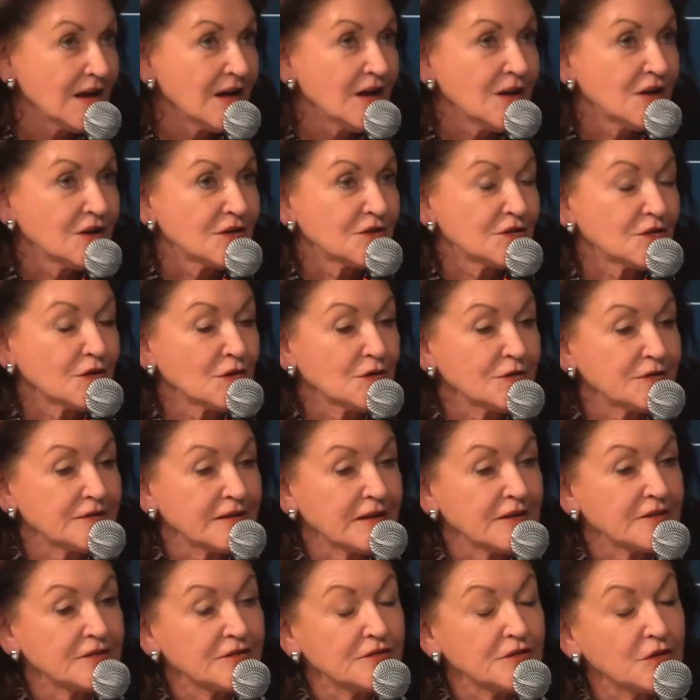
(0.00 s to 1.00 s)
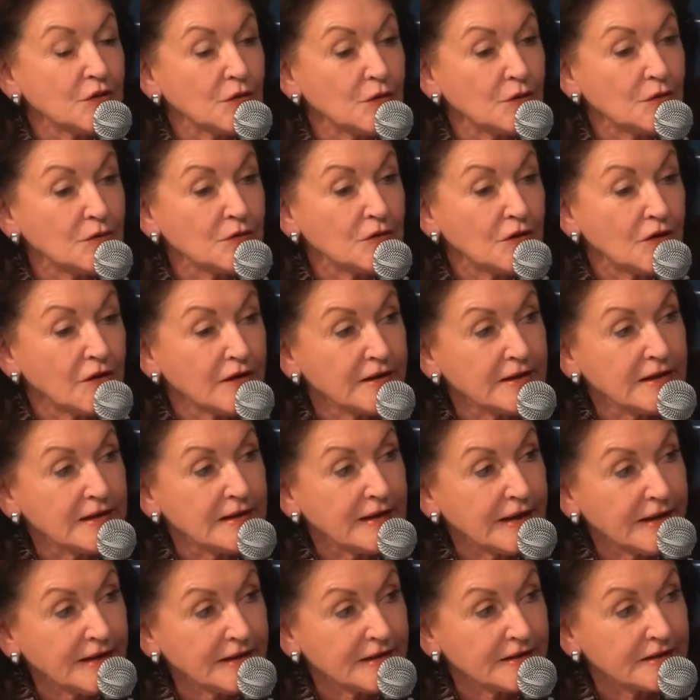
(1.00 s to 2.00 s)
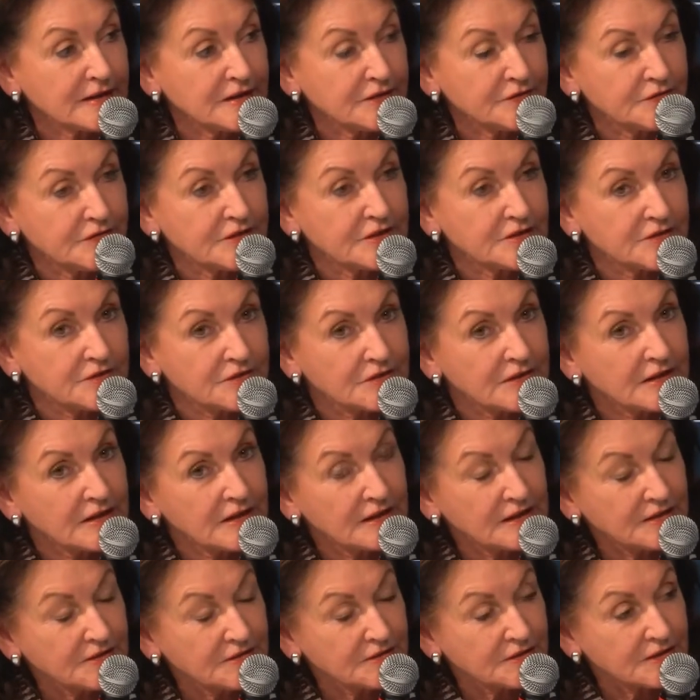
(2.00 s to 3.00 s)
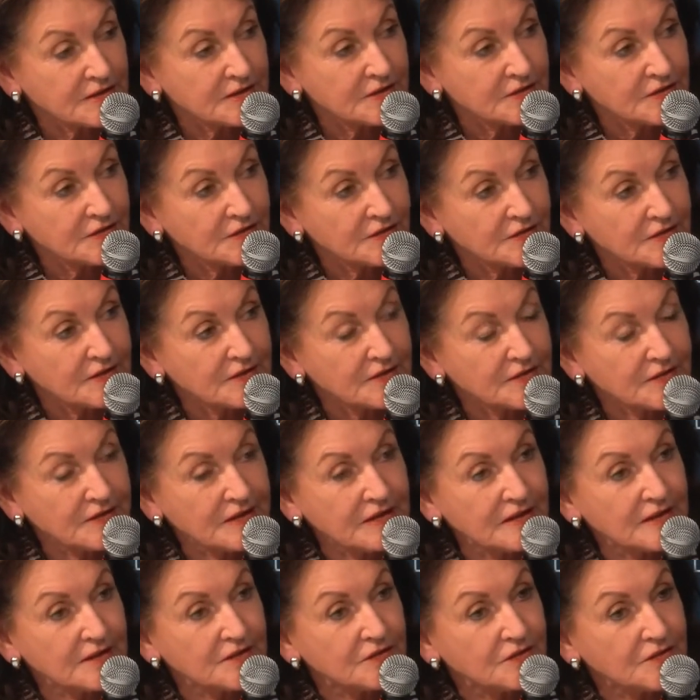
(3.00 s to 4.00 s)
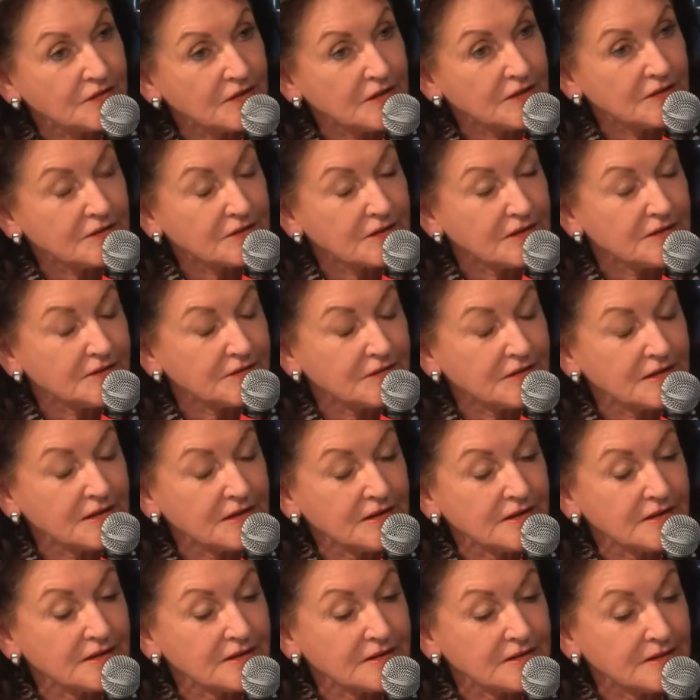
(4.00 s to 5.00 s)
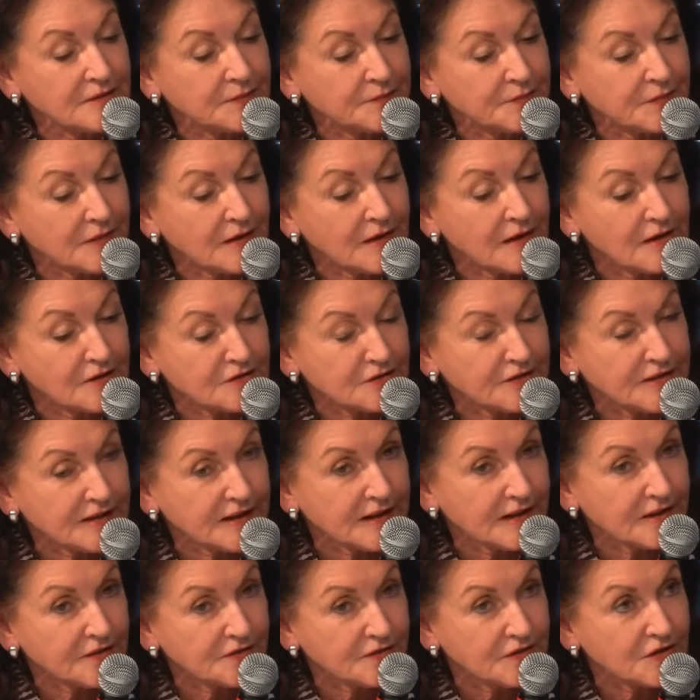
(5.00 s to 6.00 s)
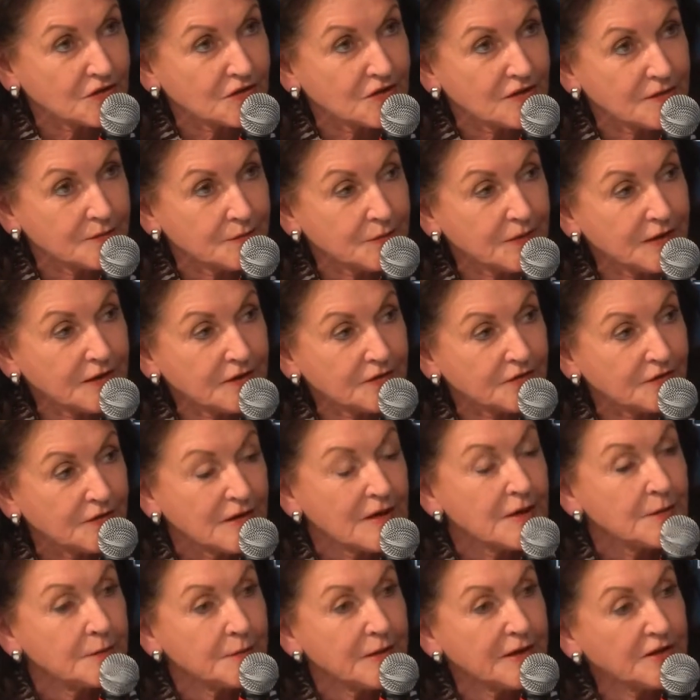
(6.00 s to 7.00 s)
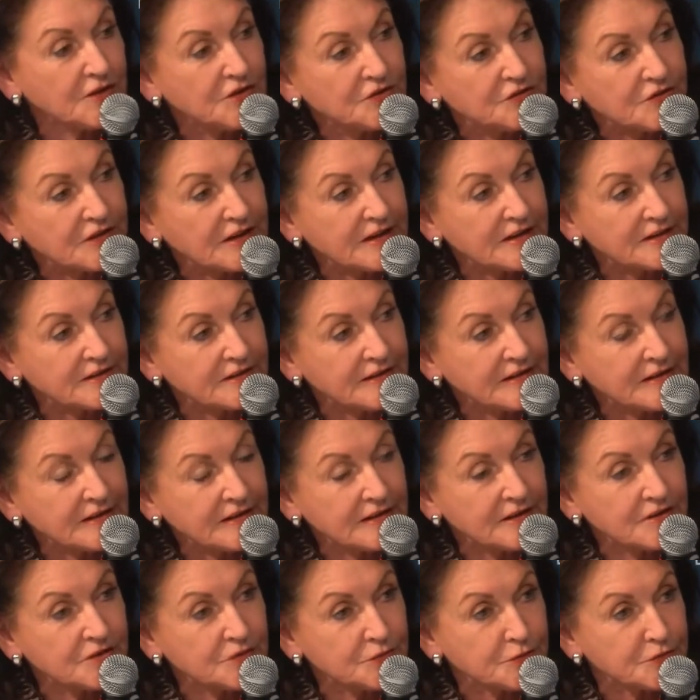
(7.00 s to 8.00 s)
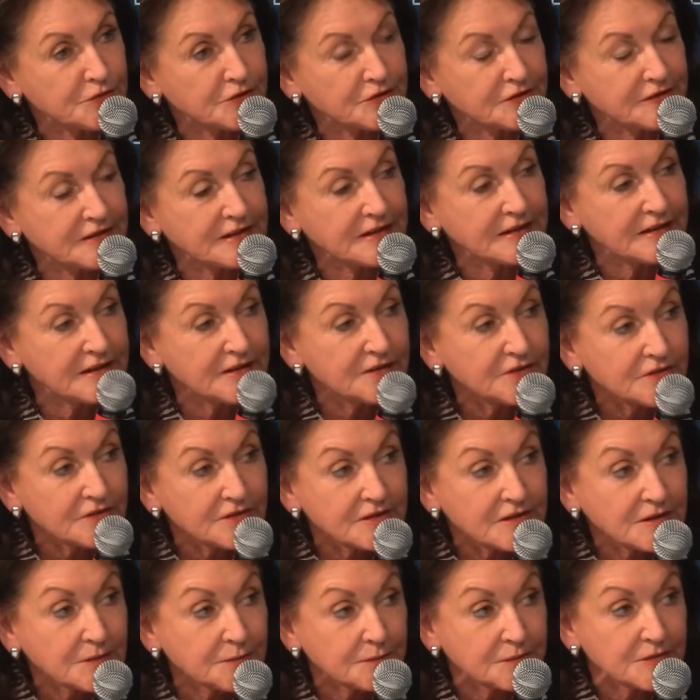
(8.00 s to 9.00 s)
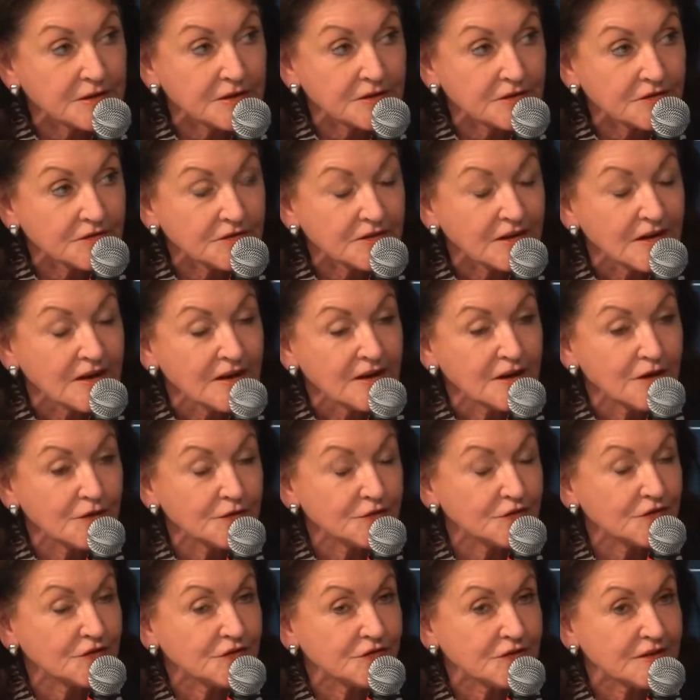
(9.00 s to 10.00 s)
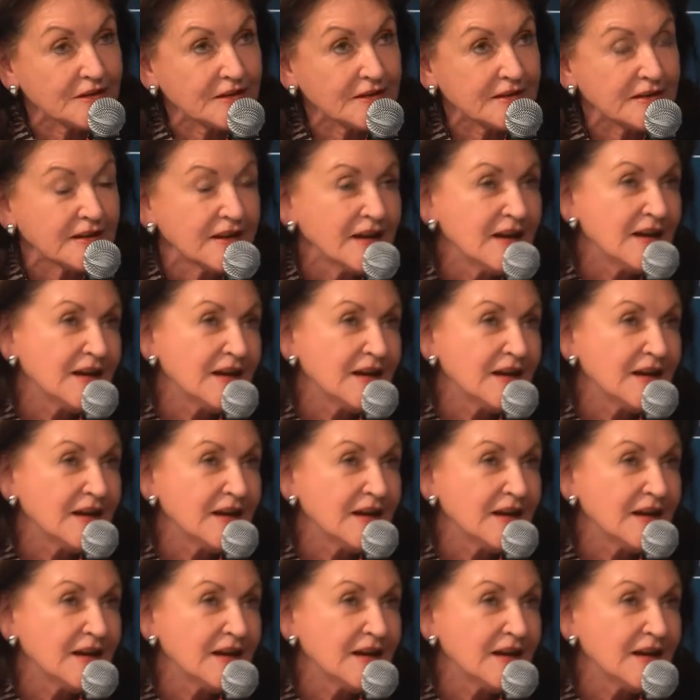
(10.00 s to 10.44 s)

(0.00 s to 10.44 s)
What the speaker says: So there is no oily layer which hindrance the hyaluronic acid complex penetrating and working in the deepness of the skin.